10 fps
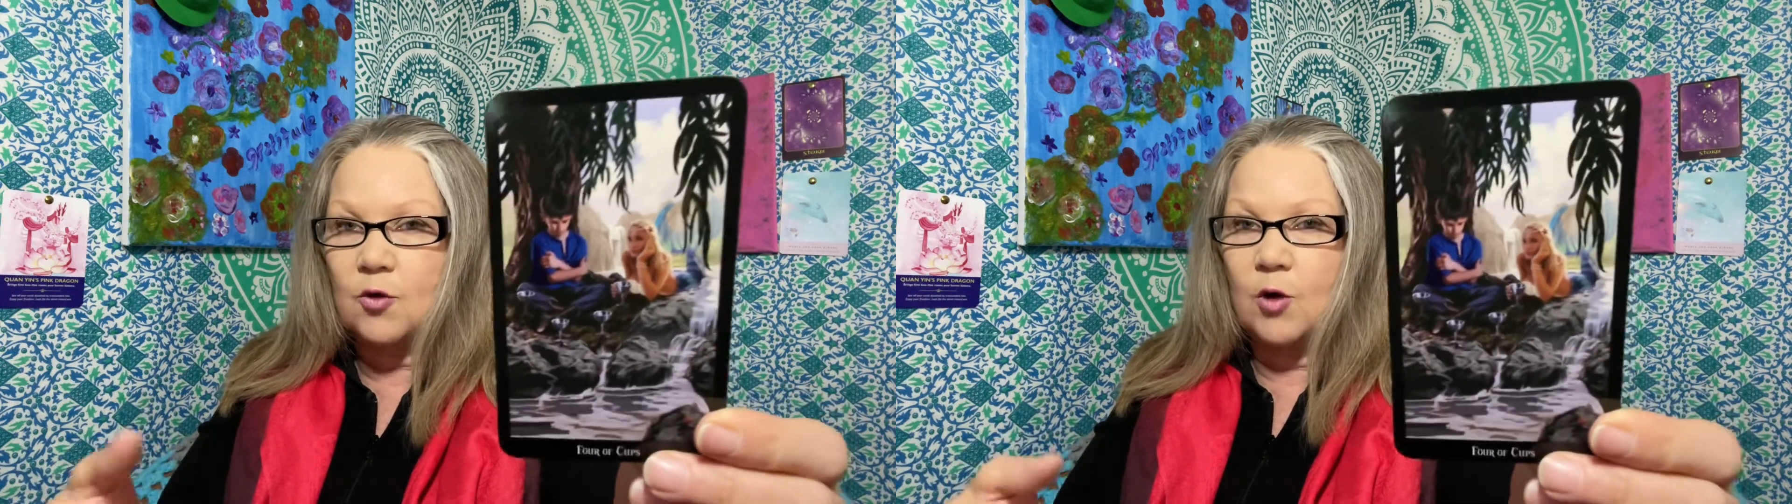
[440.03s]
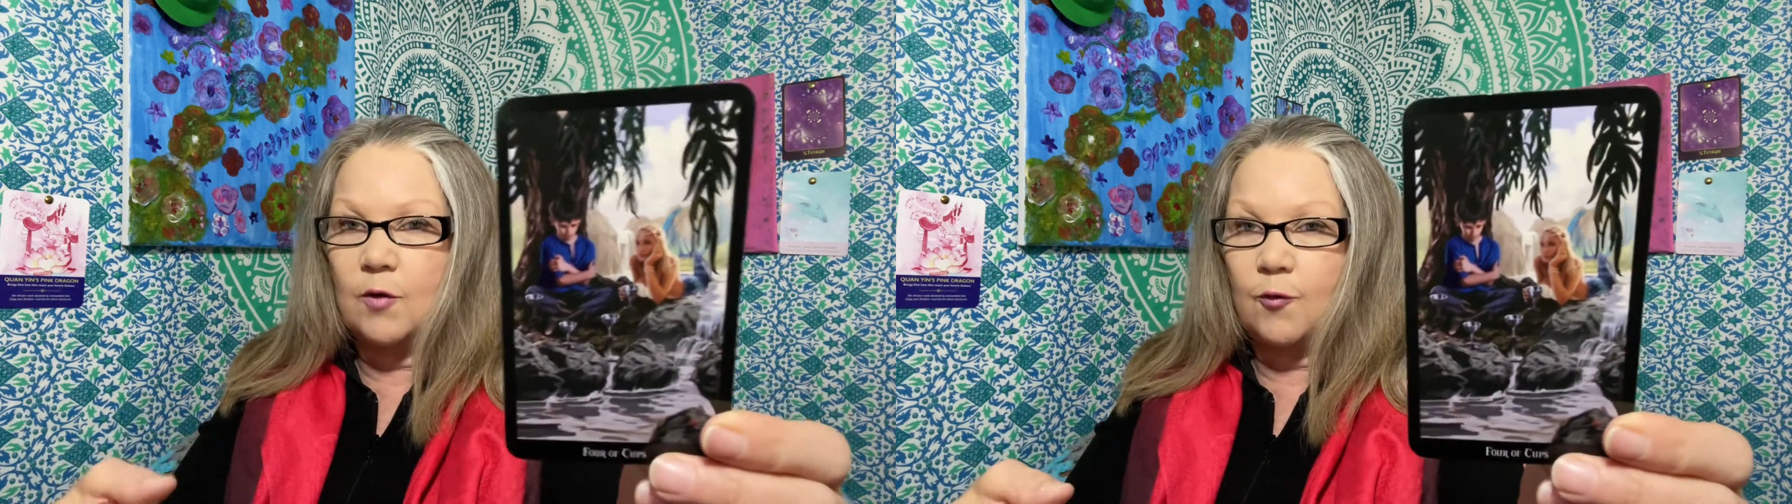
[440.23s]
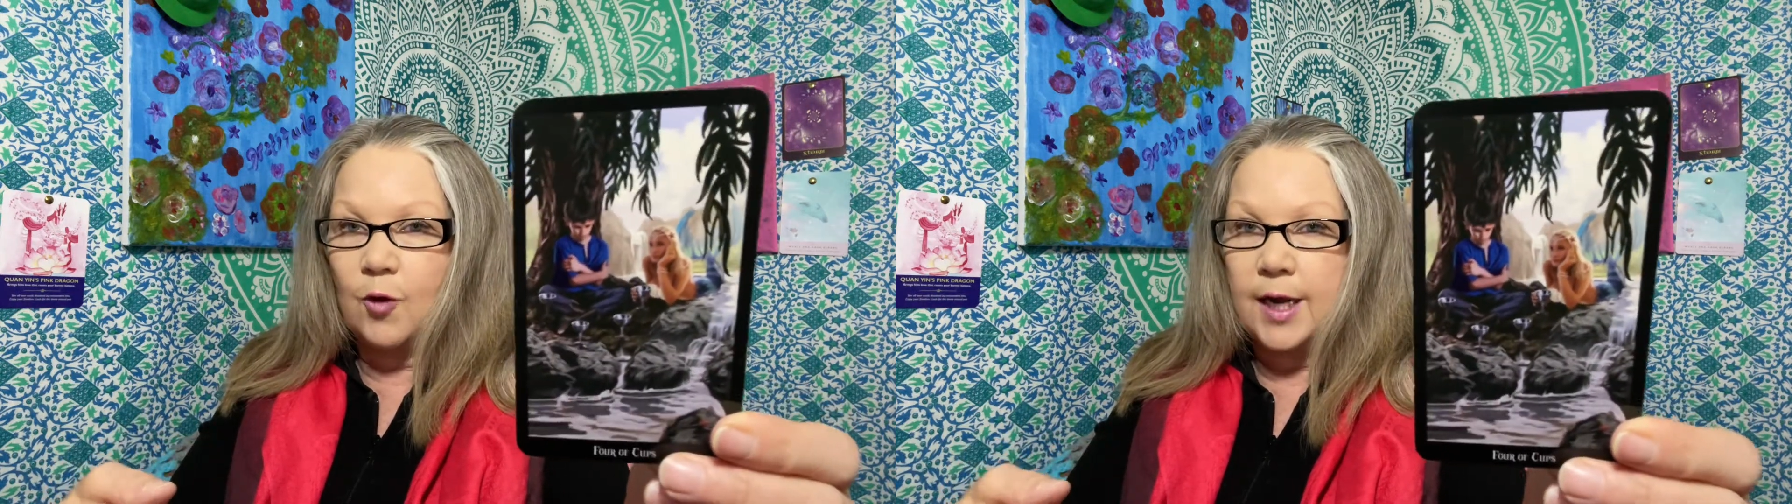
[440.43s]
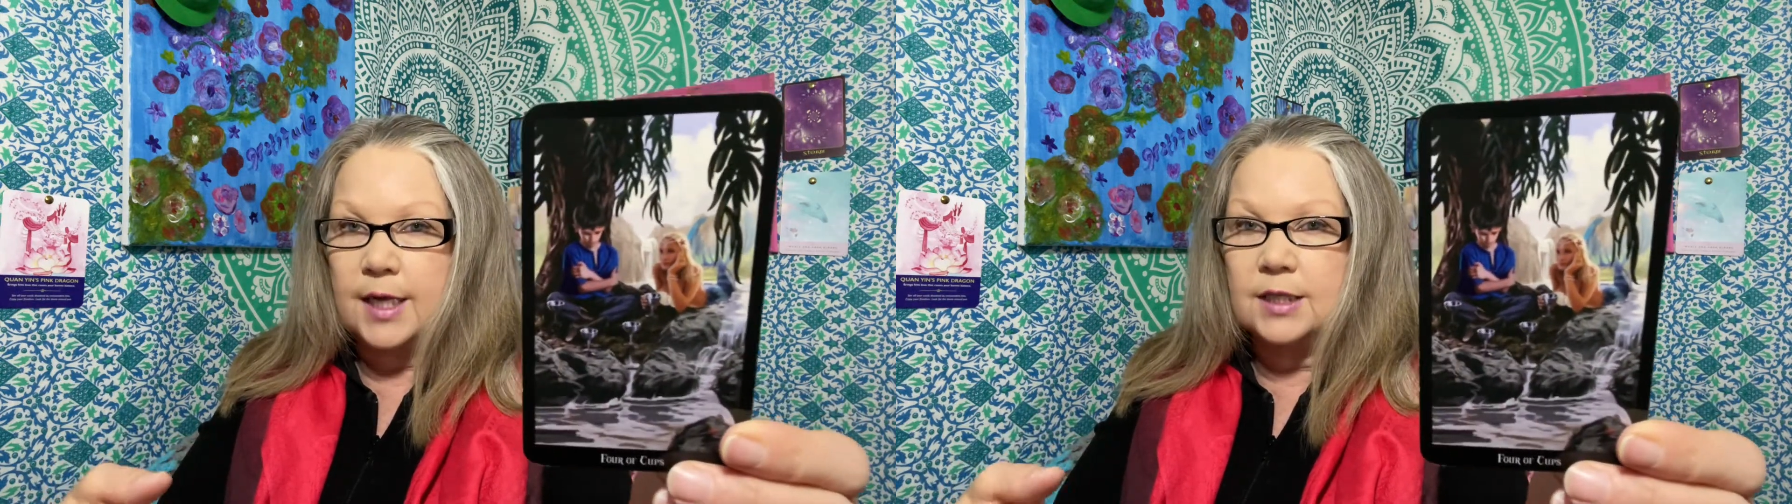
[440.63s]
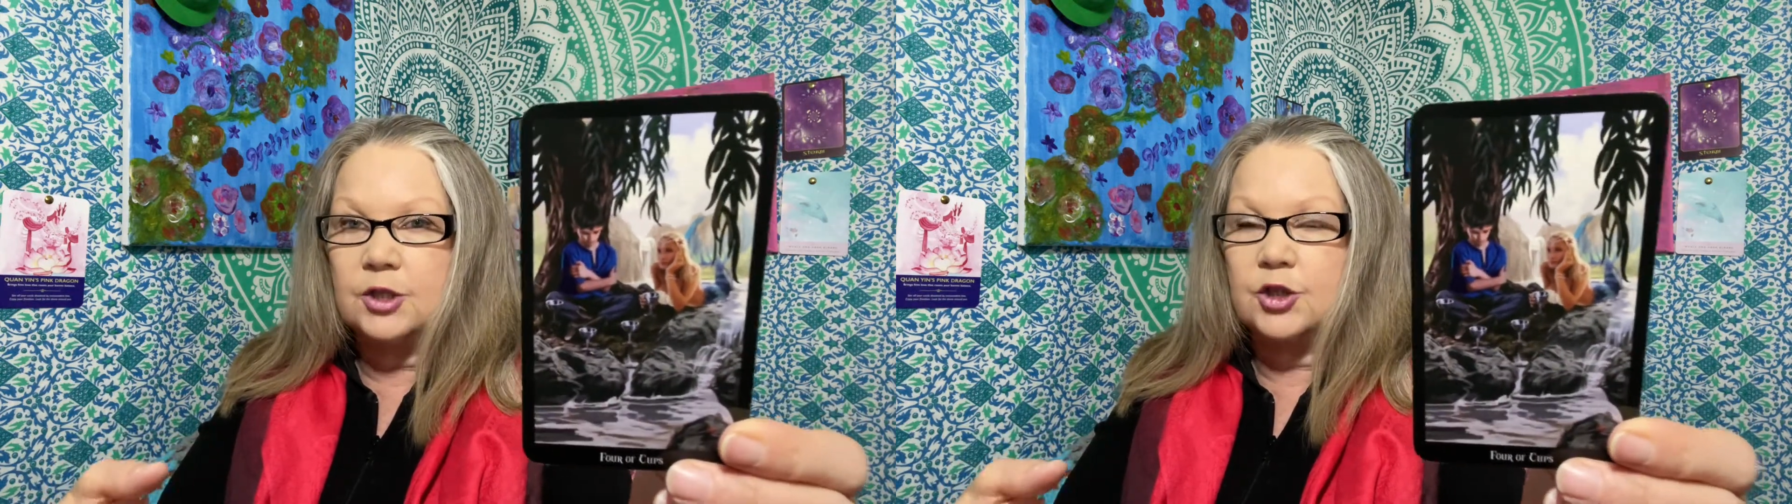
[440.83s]
or
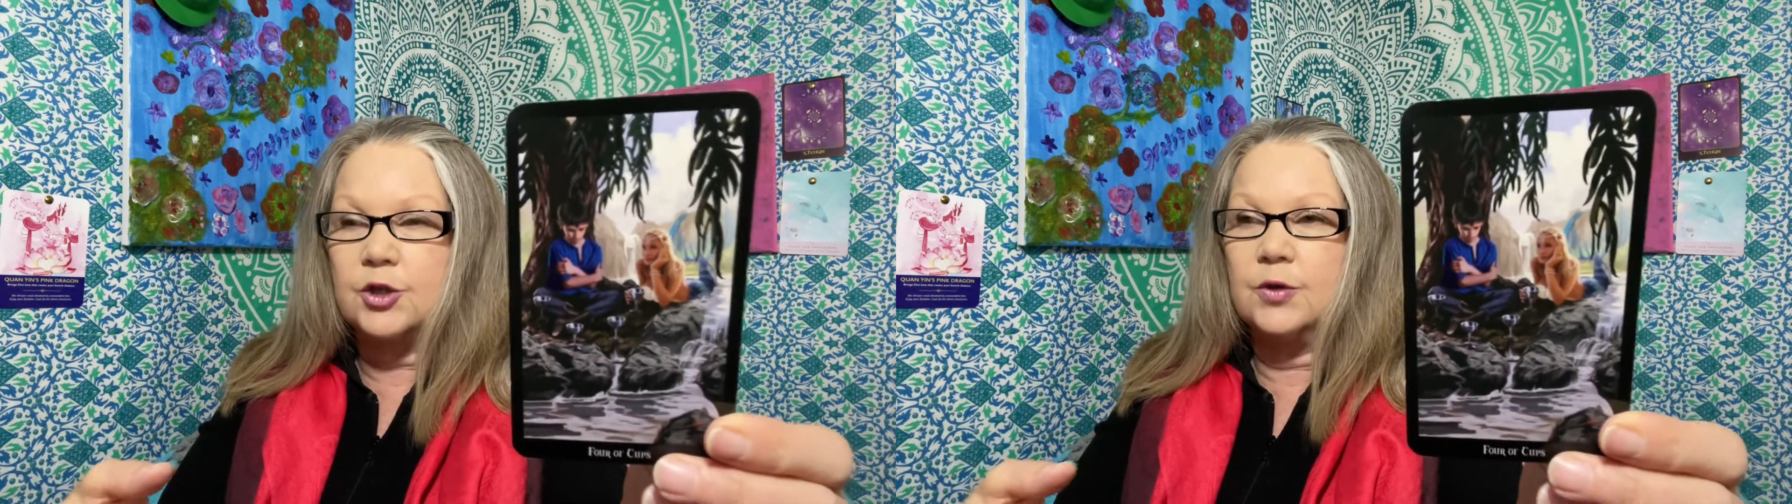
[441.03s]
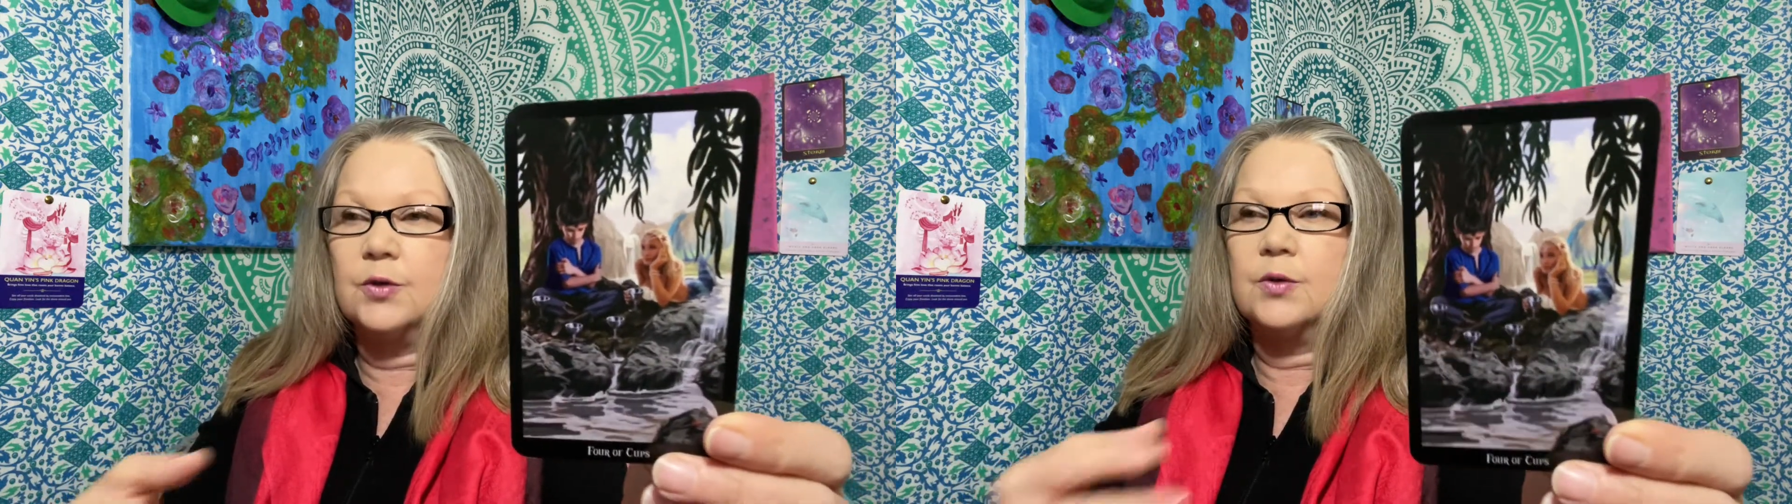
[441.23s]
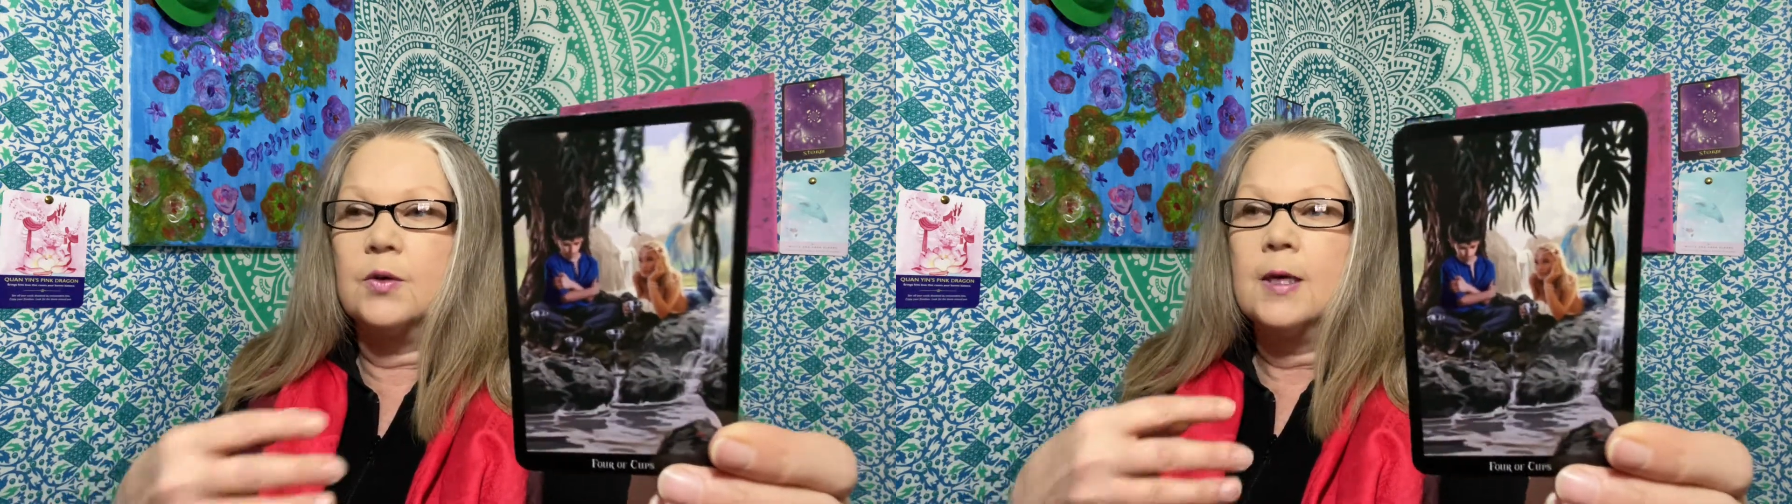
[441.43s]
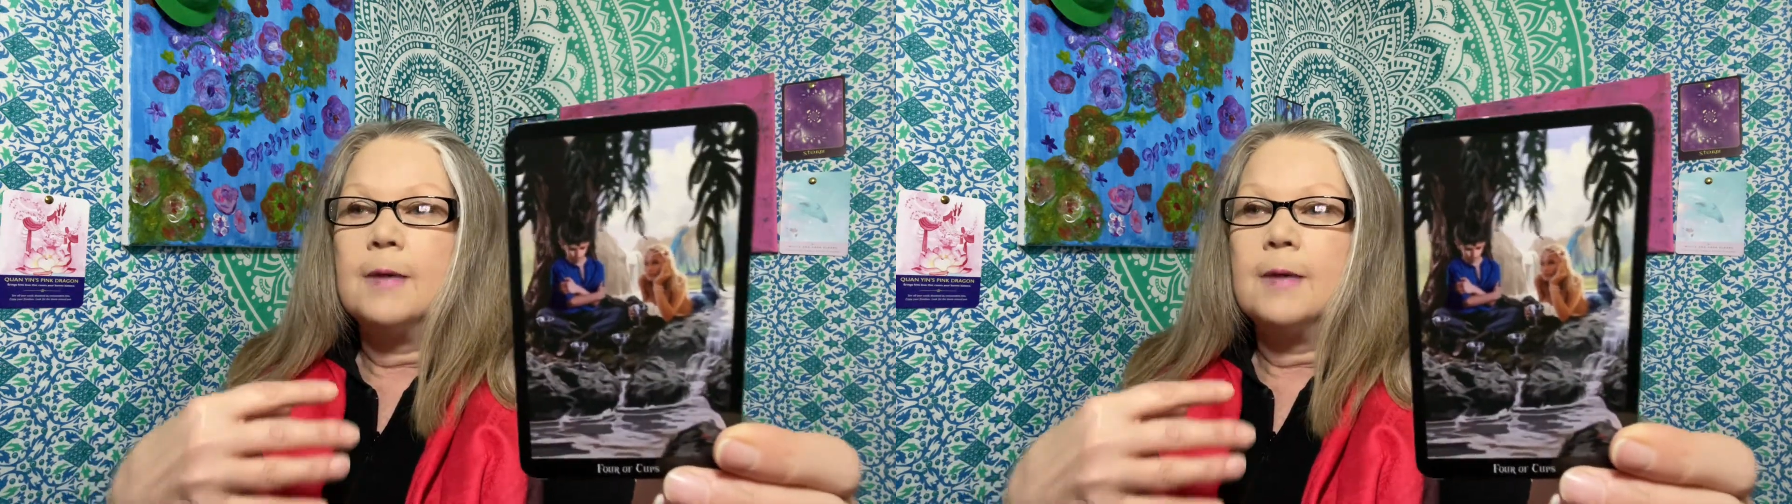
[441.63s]
afraid to